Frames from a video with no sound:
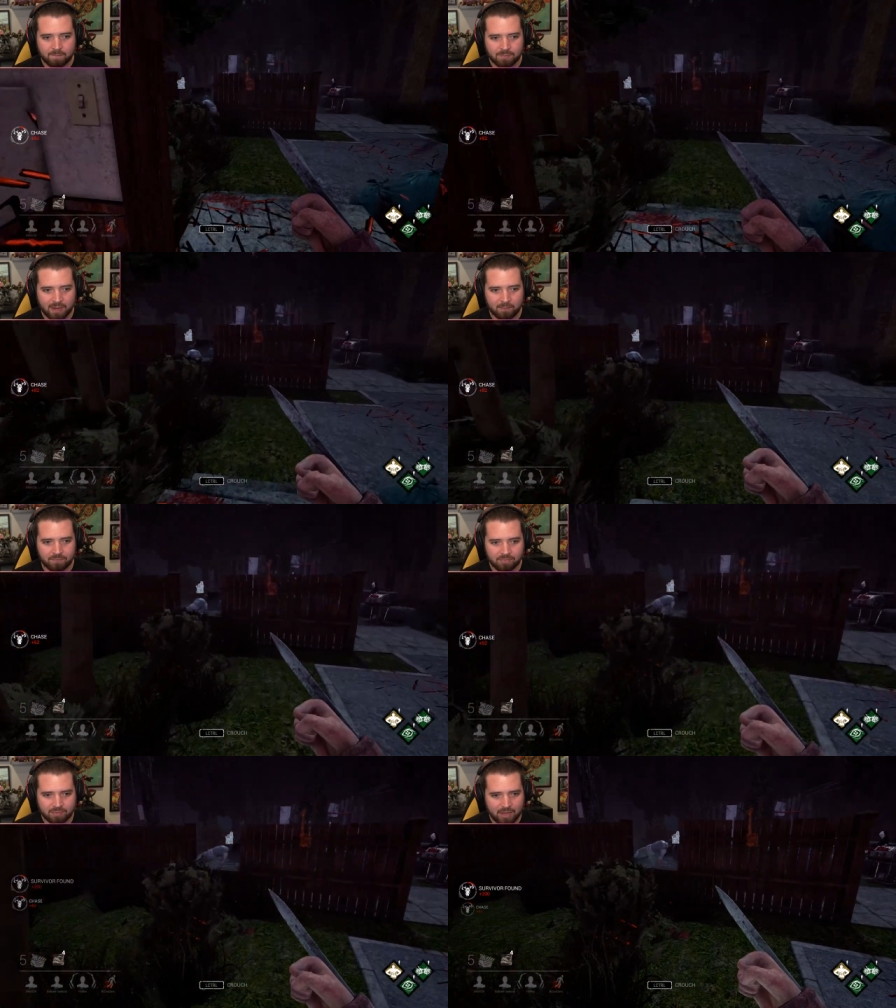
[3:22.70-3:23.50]
Now,
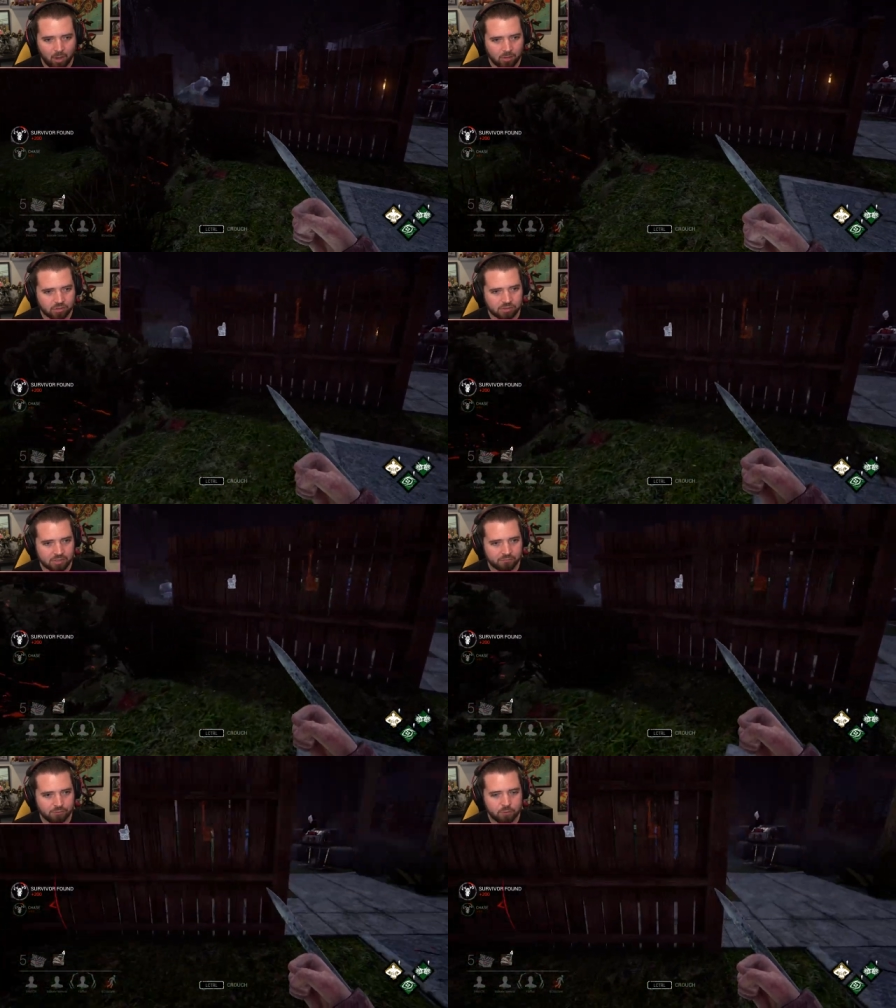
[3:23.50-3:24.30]
they also did
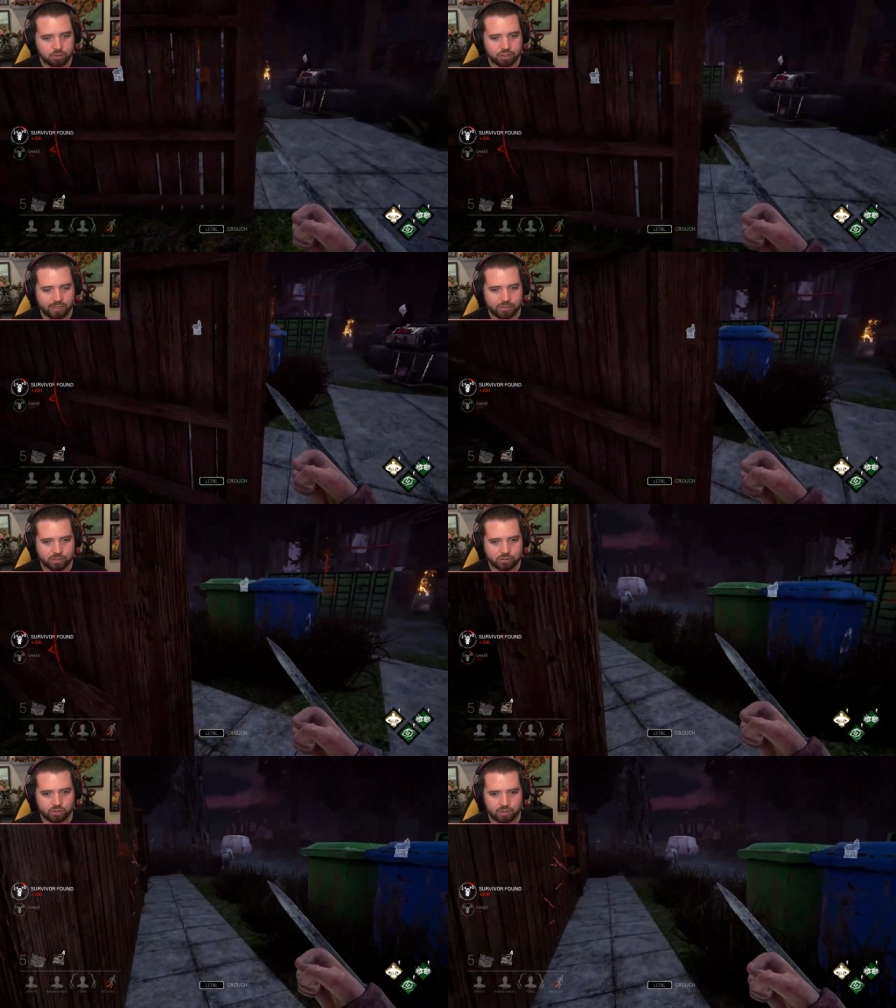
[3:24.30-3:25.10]
a few
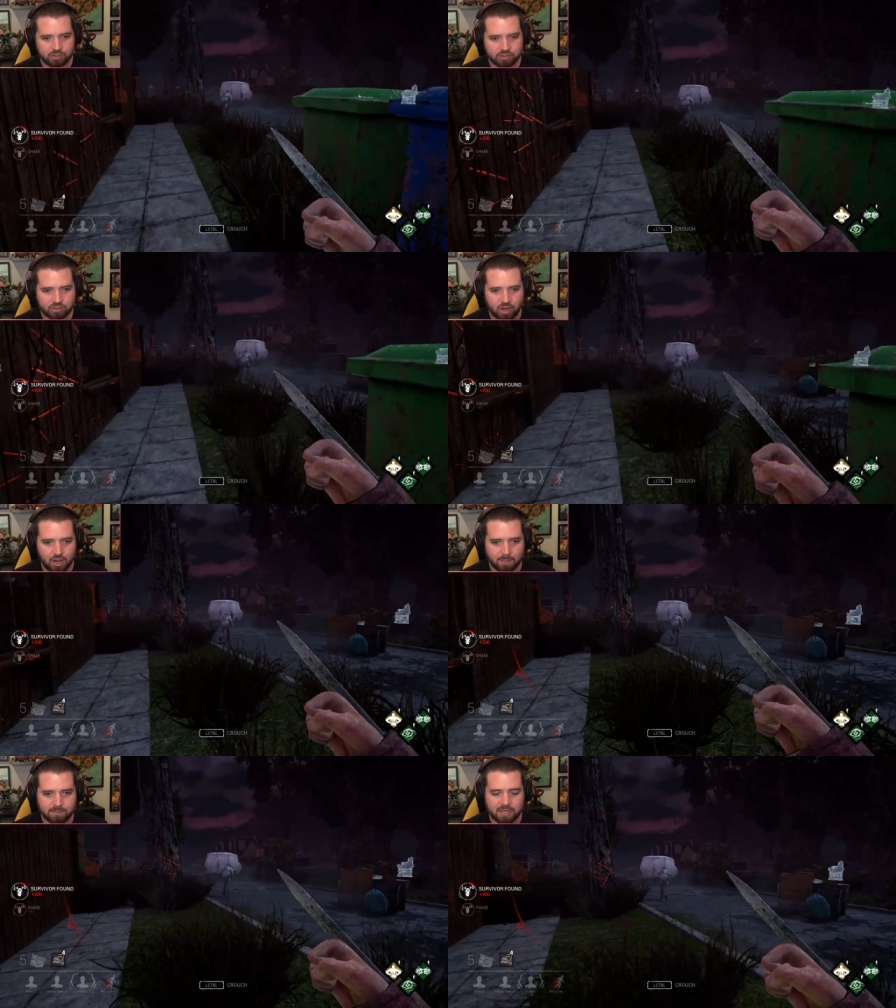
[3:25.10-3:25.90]
changes during the Saw
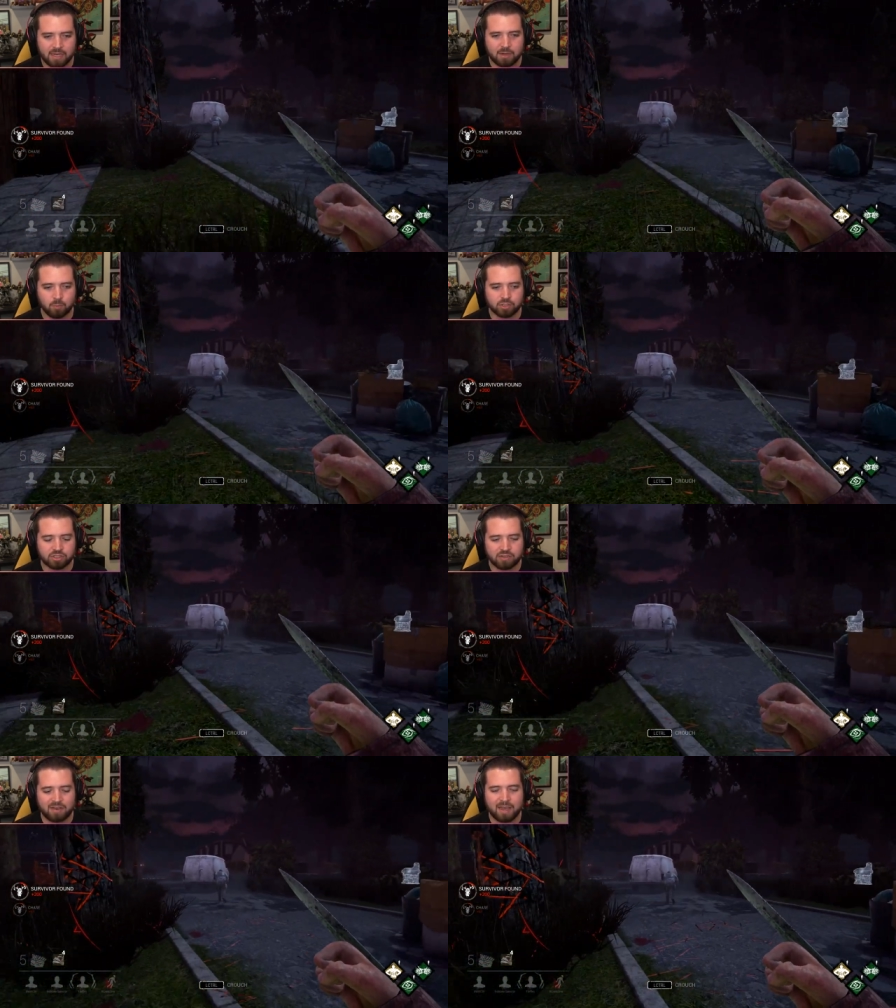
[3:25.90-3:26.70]
update in which
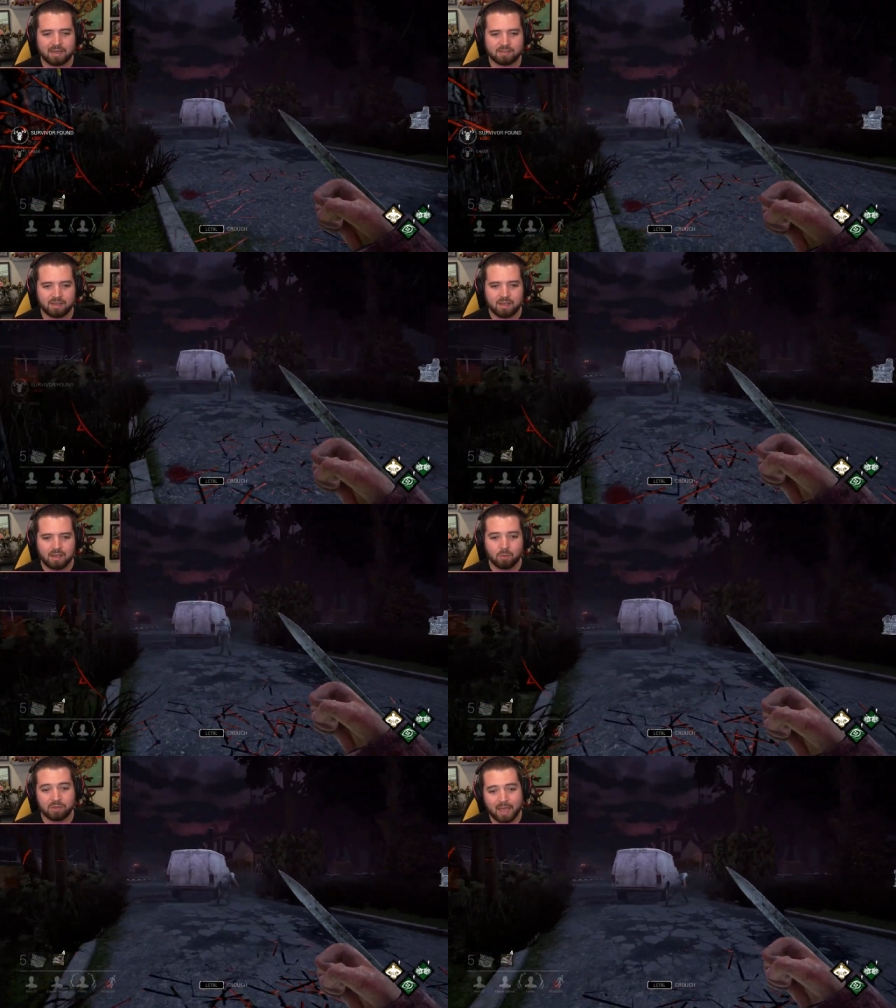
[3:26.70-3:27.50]
they've had,
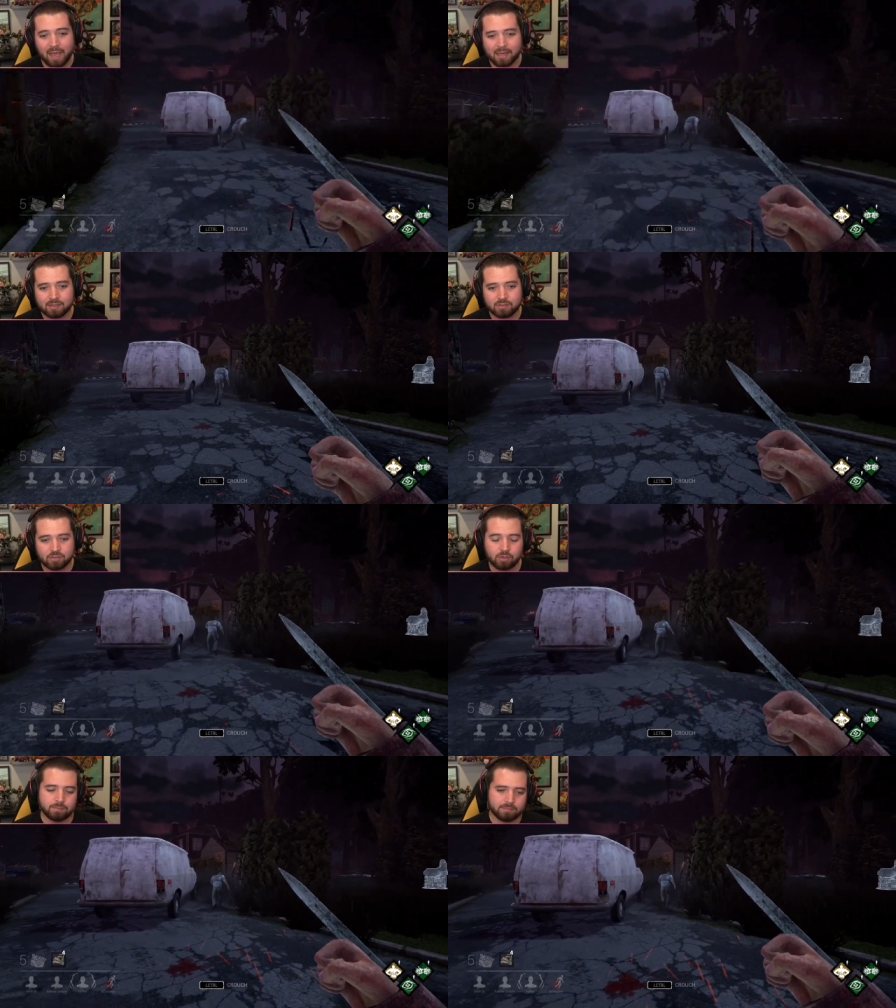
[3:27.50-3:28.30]
well, they added,
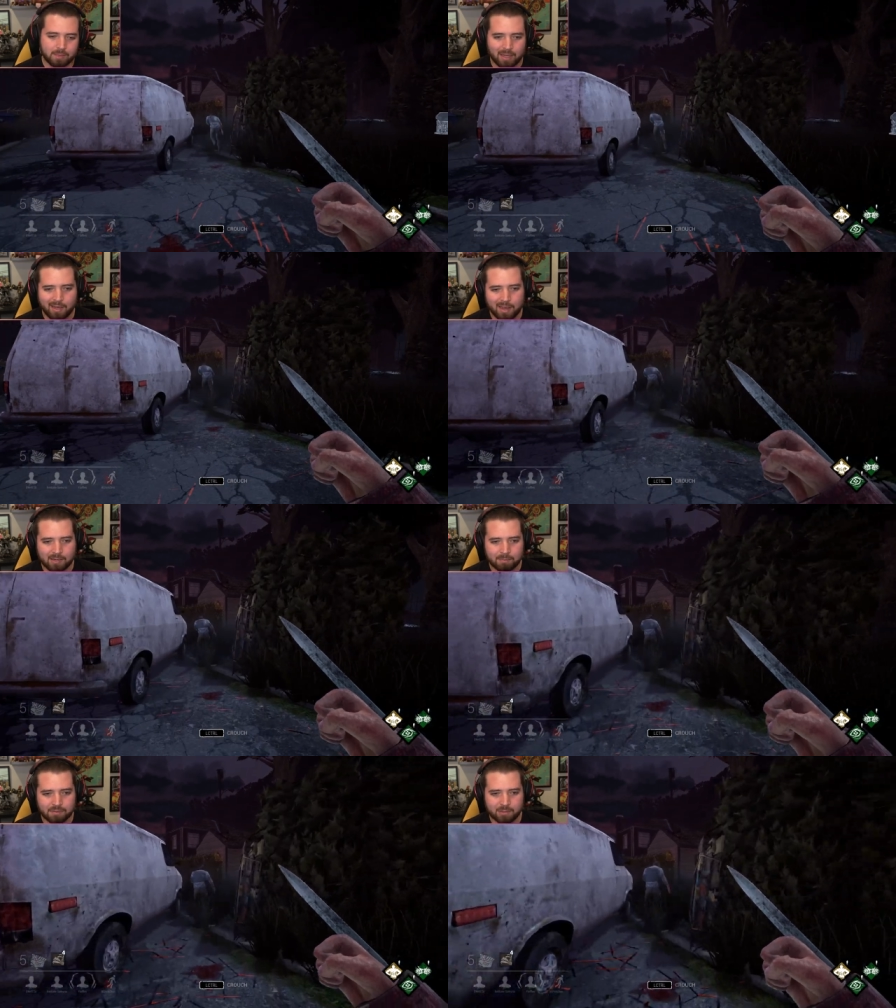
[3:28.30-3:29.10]
or not
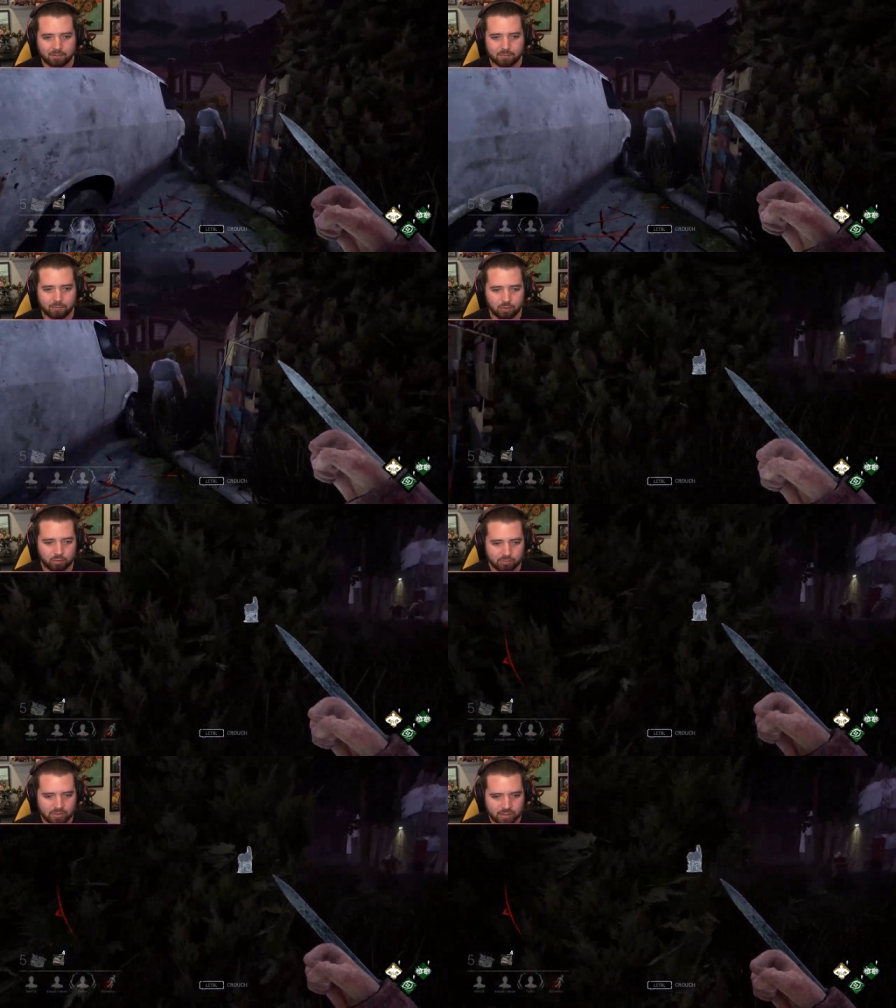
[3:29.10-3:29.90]
added, but they
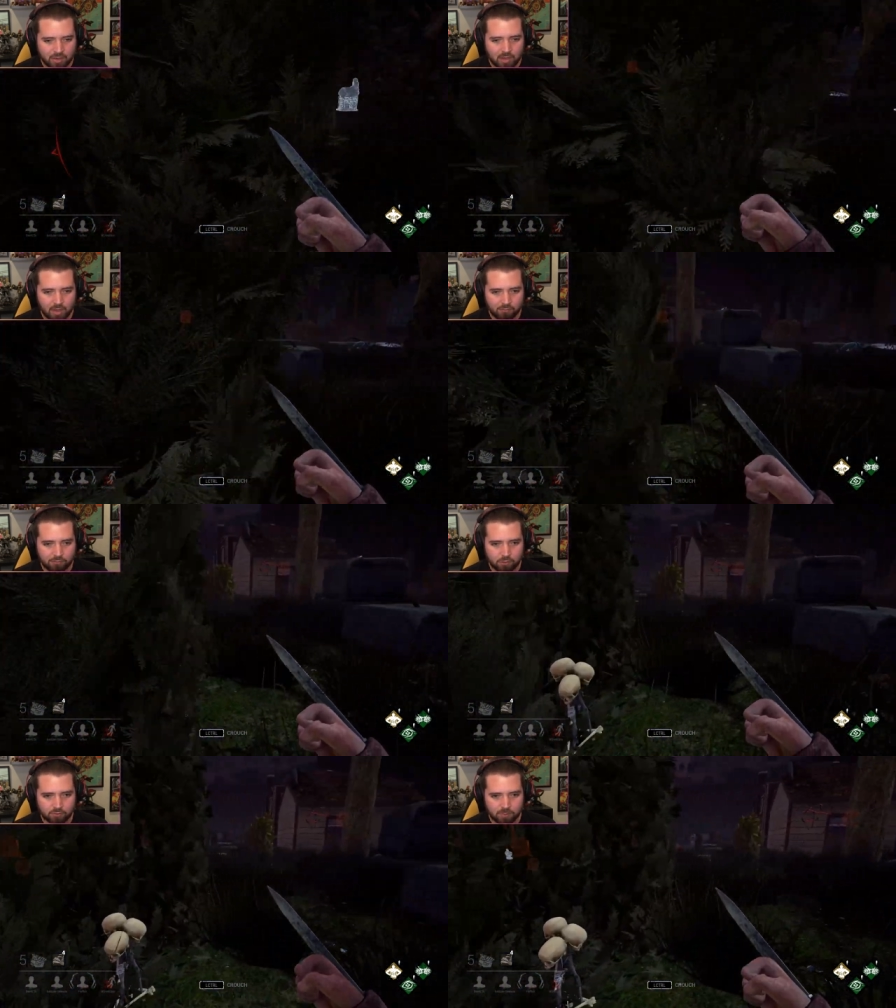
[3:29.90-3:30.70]
removed a
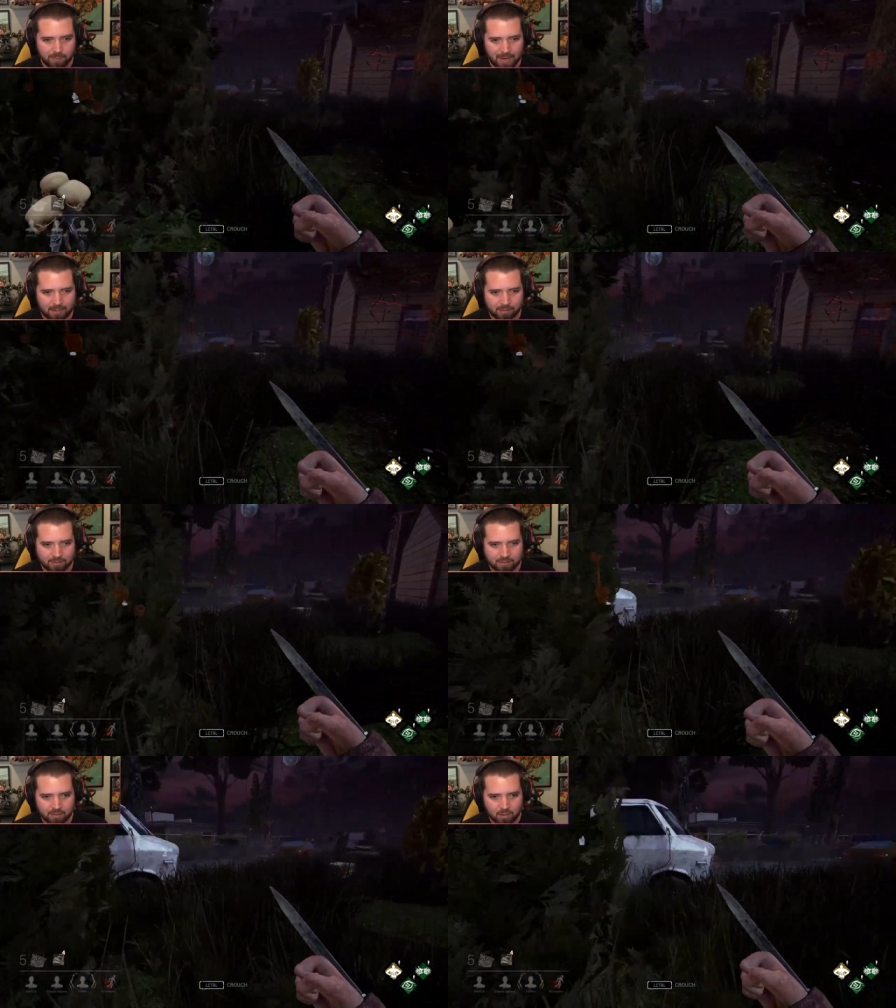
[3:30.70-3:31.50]
few of the pallets